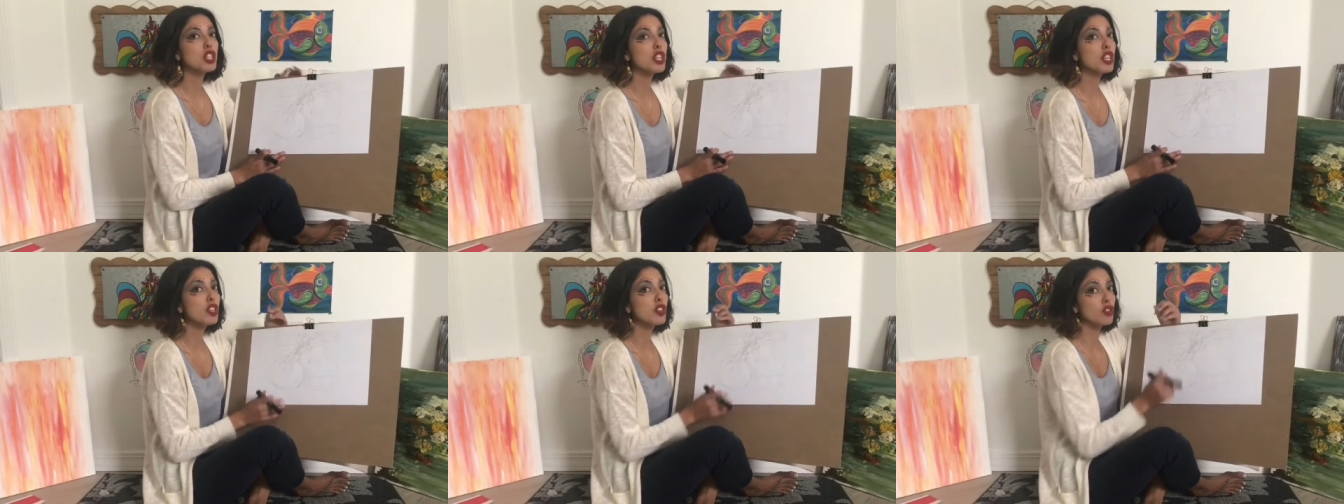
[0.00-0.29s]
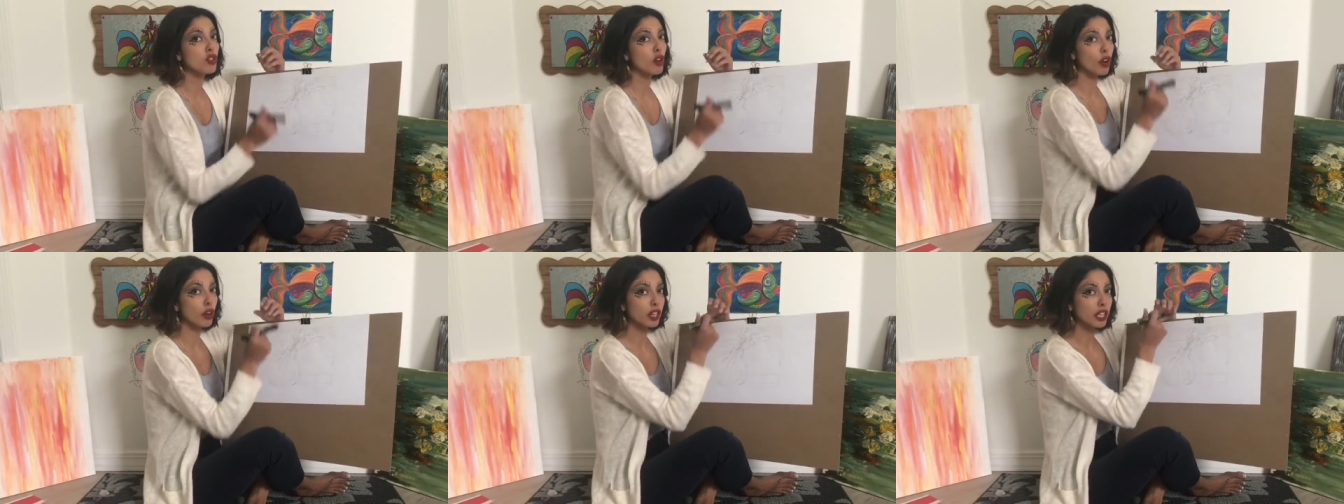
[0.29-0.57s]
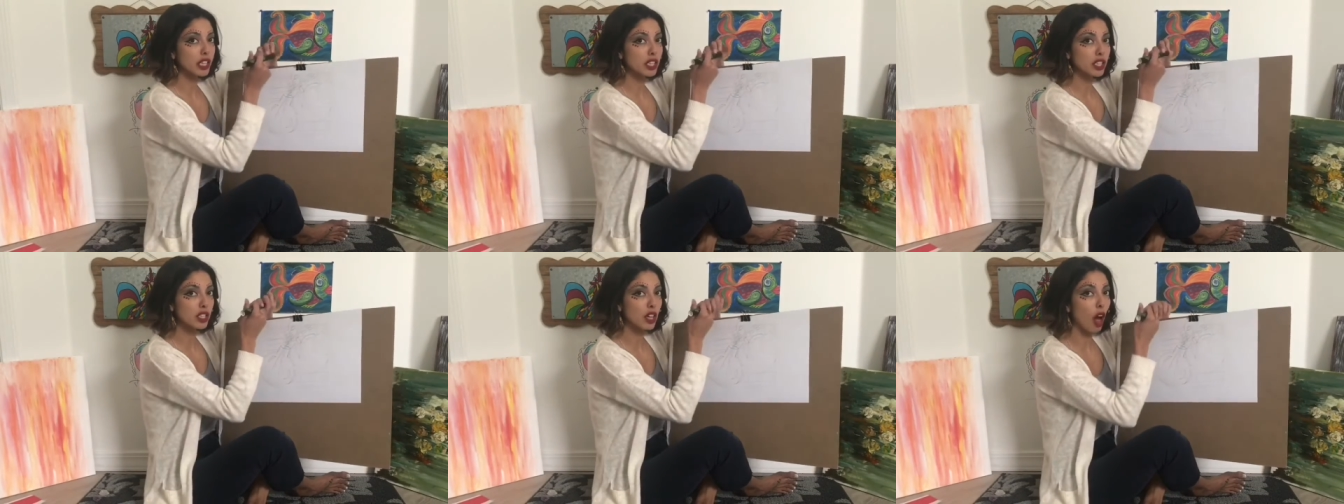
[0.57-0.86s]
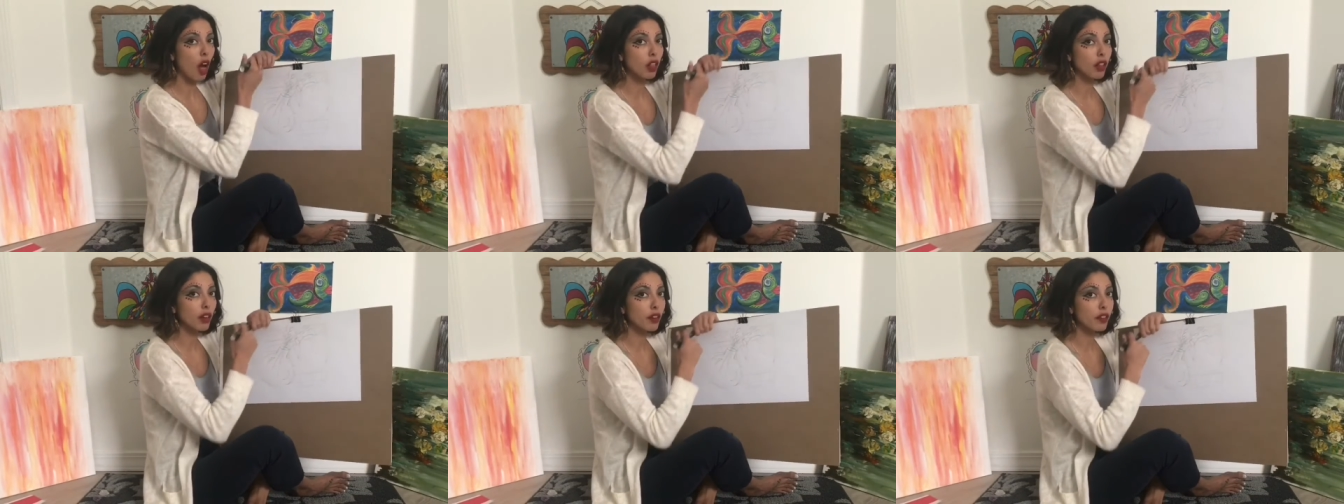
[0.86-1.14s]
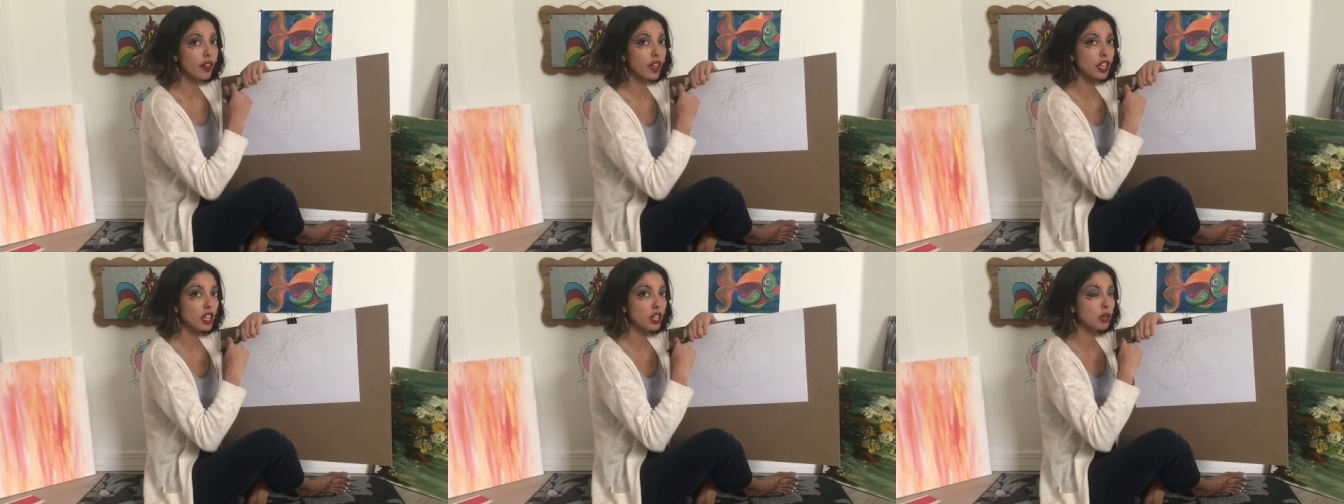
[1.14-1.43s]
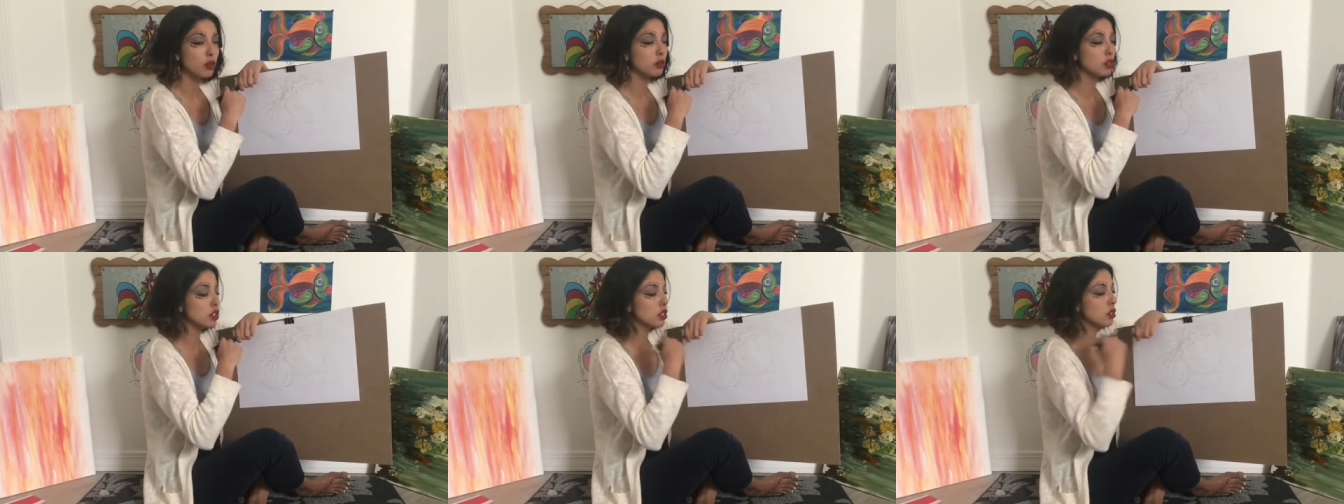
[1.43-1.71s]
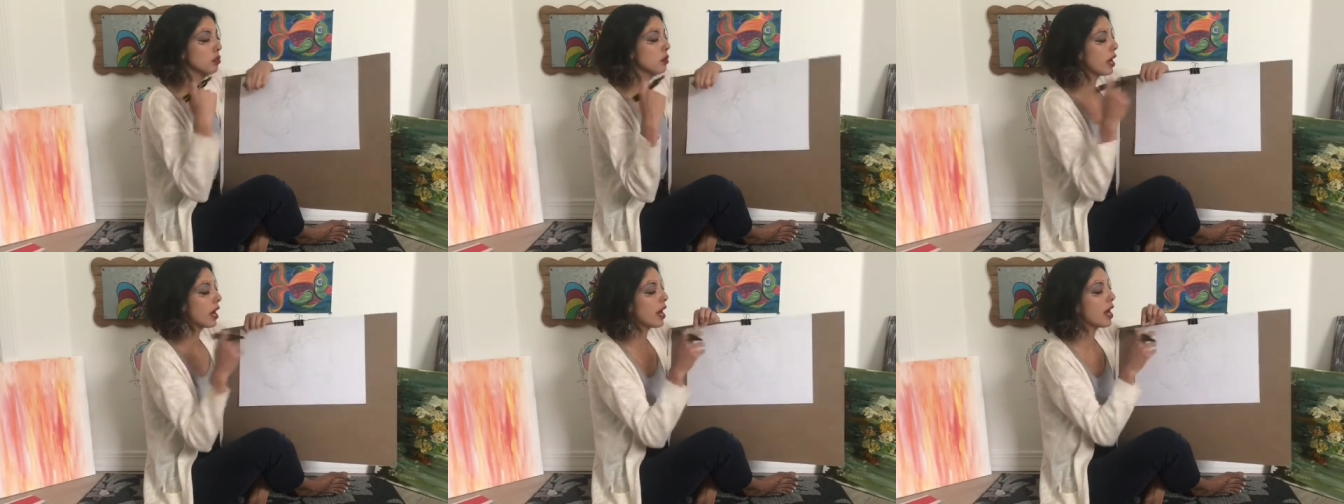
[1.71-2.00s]
darkest color that you do
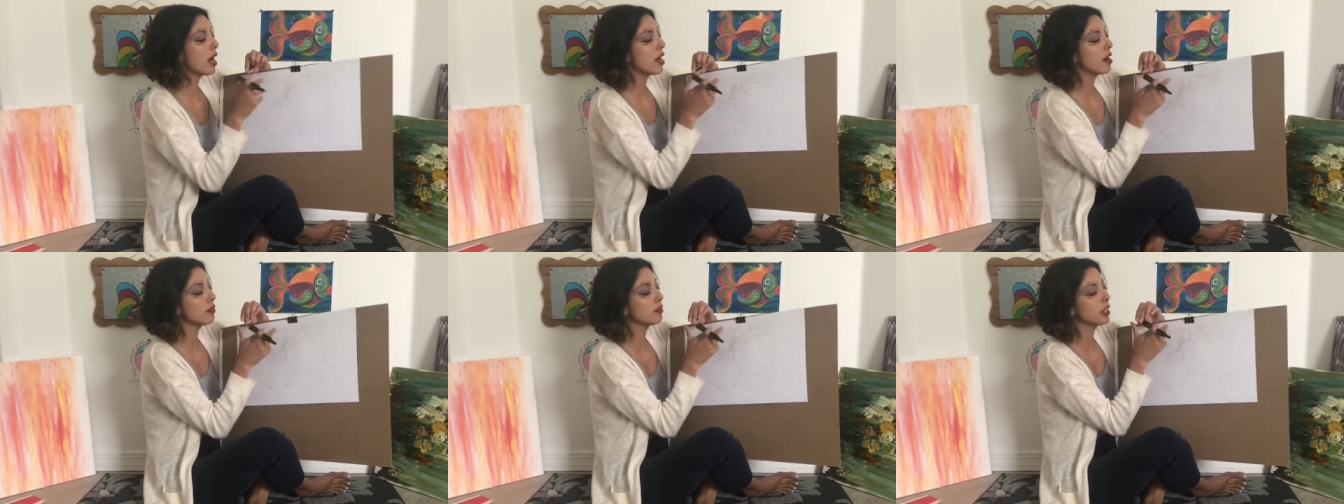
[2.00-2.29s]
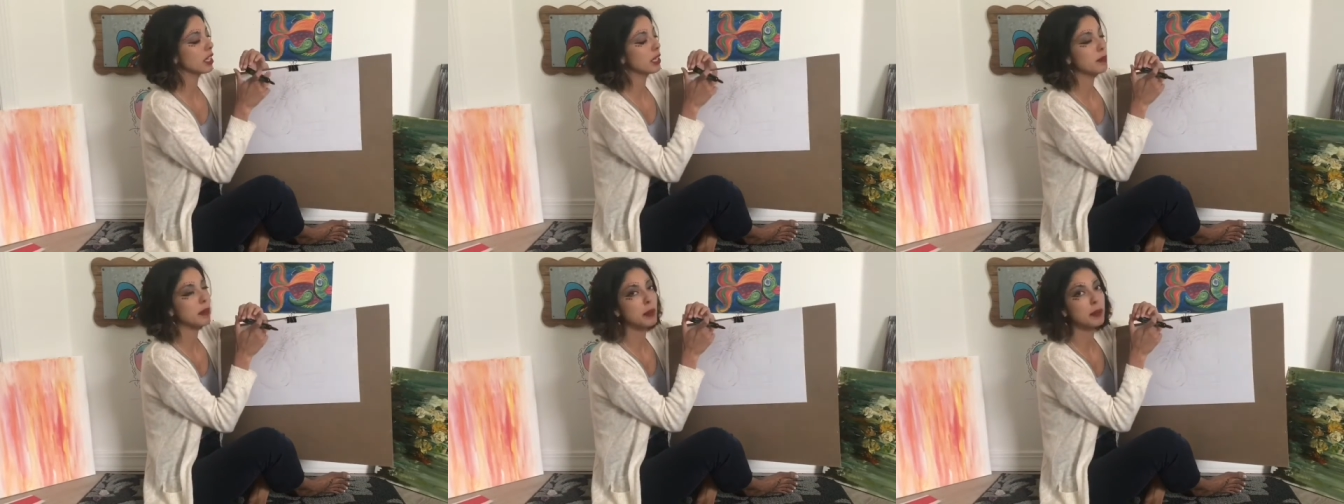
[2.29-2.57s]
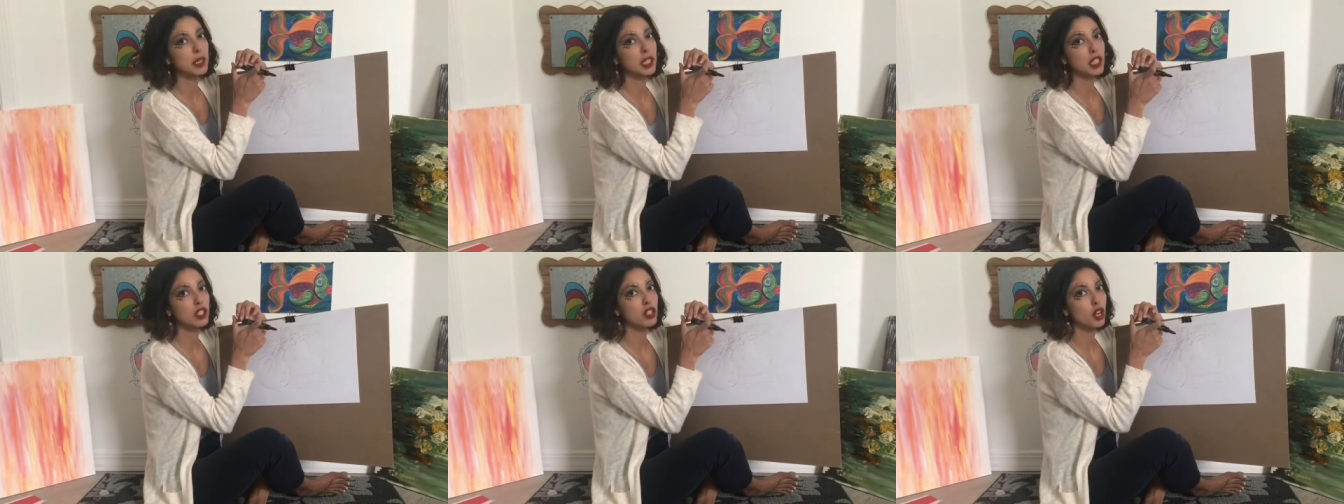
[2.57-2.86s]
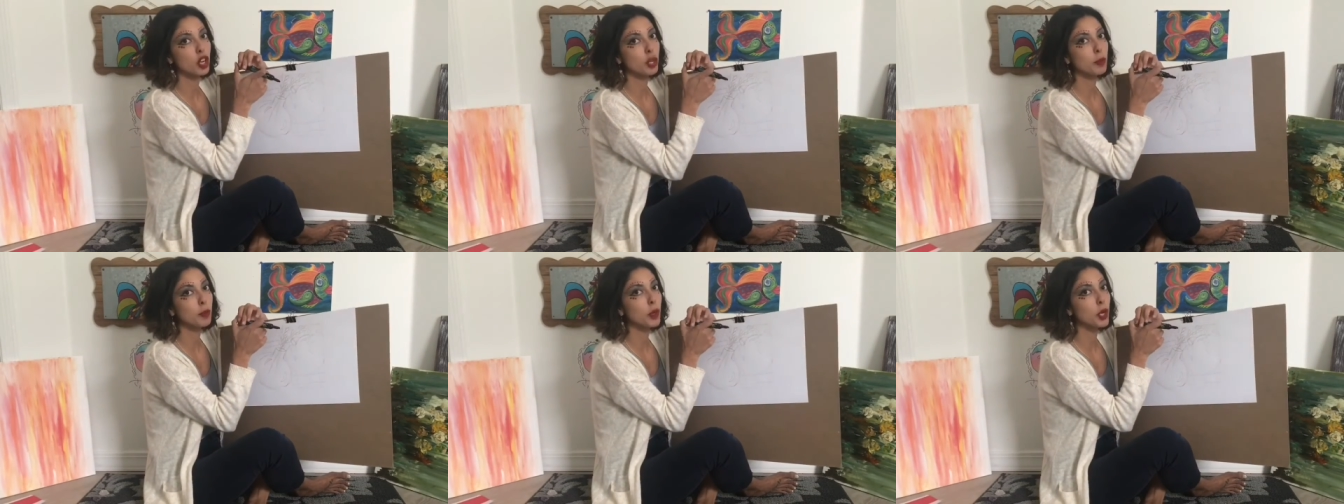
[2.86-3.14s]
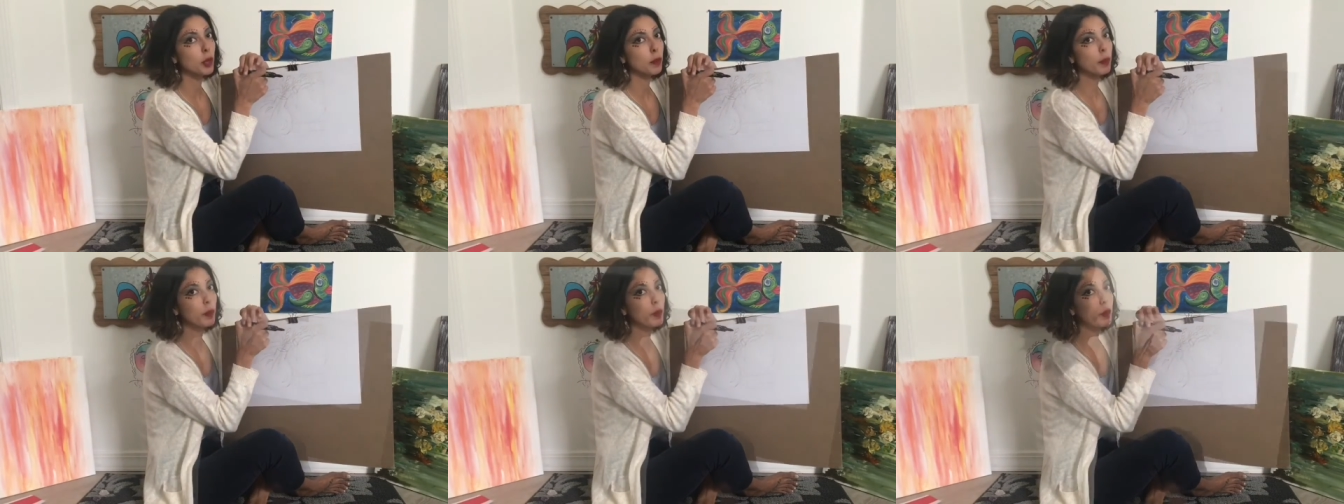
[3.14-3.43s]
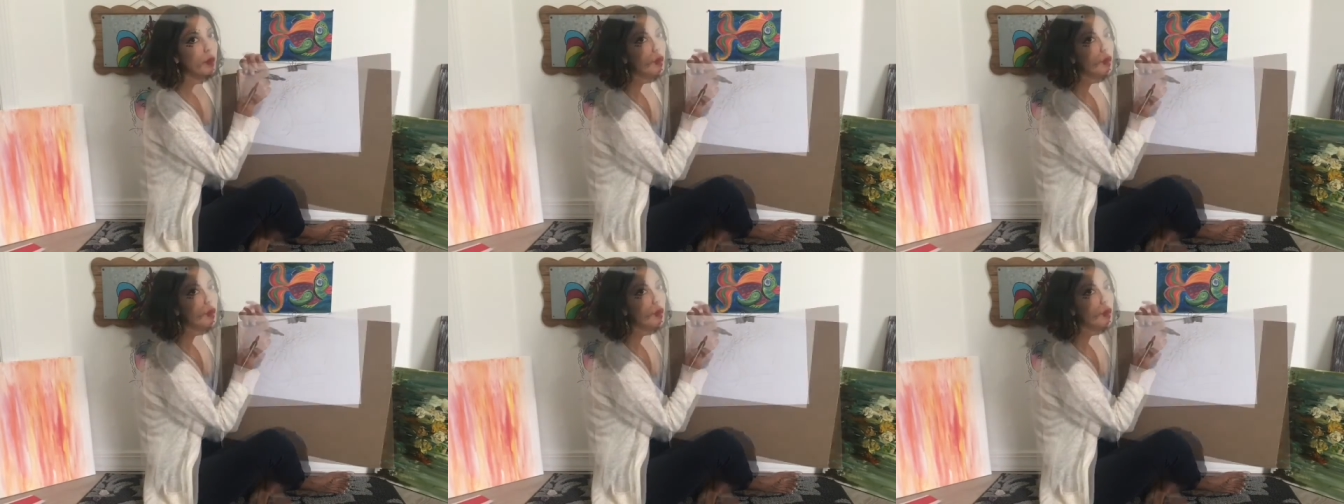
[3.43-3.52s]
have, like maybe a dark purple or